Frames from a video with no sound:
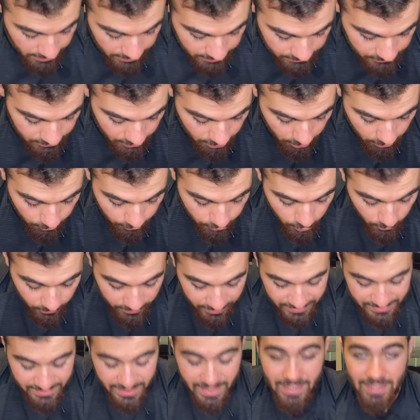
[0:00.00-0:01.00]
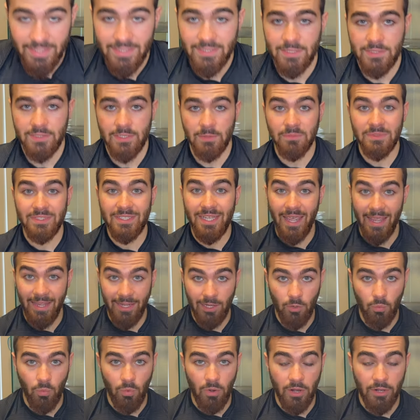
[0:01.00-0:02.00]
So you want to take some
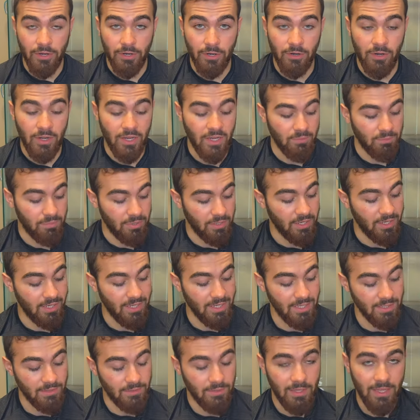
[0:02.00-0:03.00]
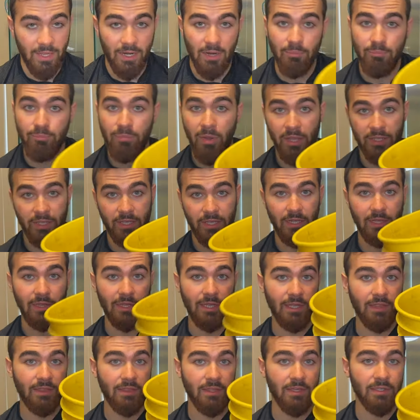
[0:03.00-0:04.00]
tank water and put it in a bucket
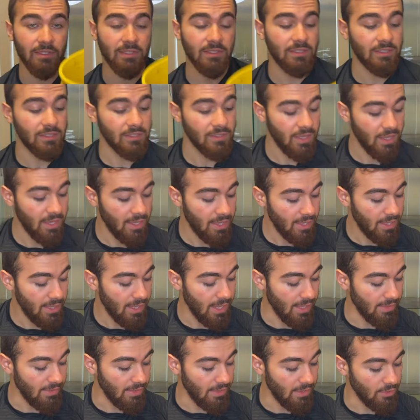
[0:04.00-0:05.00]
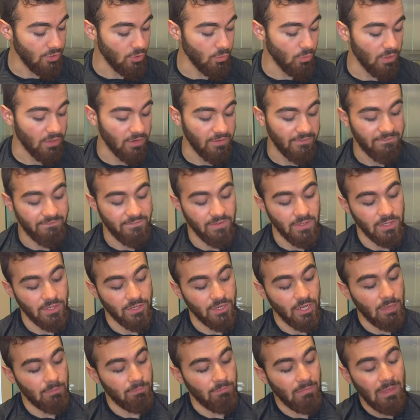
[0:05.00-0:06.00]
like this. And then you want to fill
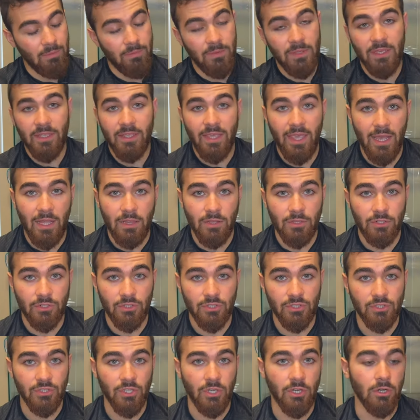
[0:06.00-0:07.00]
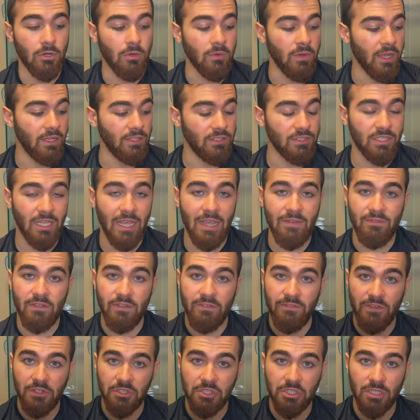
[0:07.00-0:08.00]
it up maybe a gallon or so and just have the
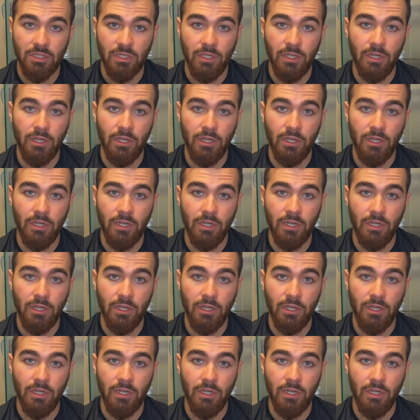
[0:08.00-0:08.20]
fish in